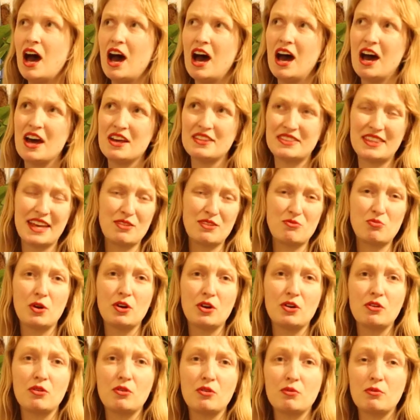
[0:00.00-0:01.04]

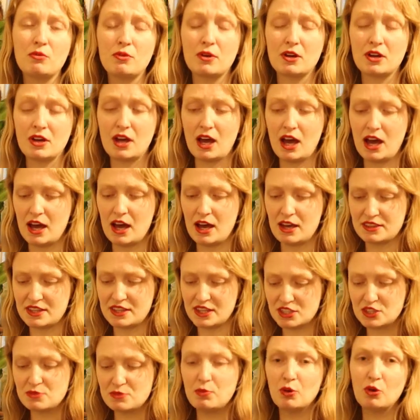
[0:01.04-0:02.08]

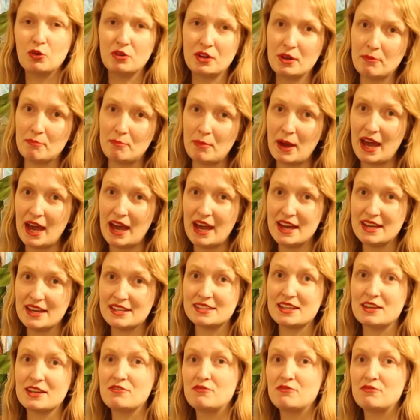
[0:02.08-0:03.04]
they spawn in pairs.